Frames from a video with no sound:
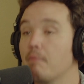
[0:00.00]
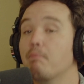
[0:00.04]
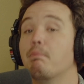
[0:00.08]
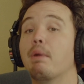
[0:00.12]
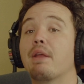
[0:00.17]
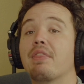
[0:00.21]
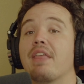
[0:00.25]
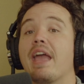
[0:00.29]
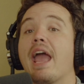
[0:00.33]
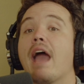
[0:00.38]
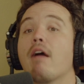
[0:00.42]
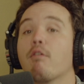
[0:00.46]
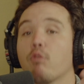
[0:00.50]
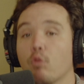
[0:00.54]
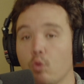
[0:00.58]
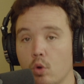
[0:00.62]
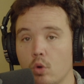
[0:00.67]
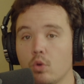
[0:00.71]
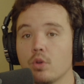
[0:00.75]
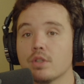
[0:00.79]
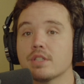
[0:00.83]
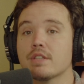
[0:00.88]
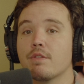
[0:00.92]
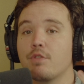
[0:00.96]
but they have
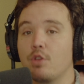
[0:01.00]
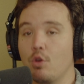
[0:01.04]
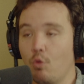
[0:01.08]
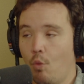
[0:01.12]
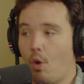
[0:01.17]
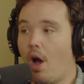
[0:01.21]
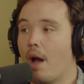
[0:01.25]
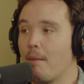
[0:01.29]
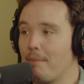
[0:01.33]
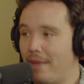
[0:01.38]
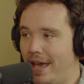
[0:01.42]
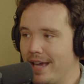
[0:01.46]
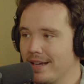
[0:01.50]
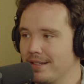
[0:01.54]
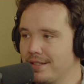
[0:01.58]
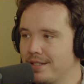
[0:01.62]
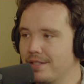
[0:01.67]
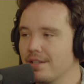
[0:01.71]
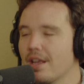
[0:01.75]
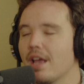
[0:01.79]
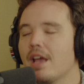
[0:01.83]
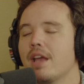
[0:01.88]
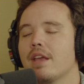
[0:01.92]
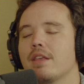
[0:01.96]
rules if you want
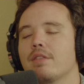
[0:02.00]
mechs.